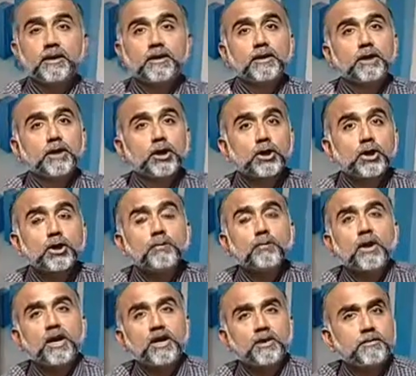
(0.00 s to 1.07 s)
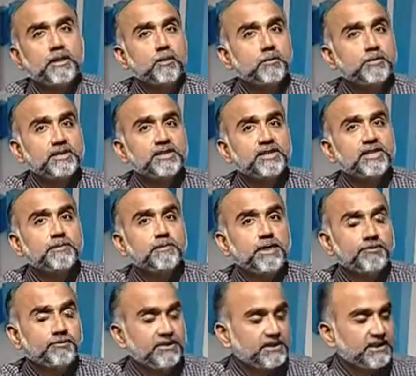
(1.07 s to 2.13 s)
The good part about BCG
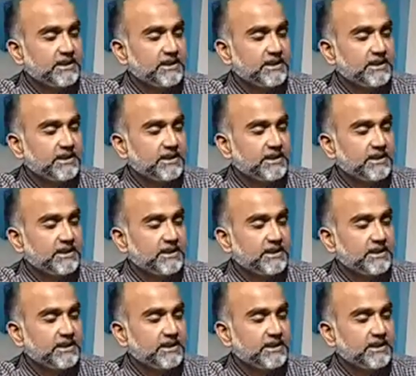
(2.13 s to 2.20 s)
matrix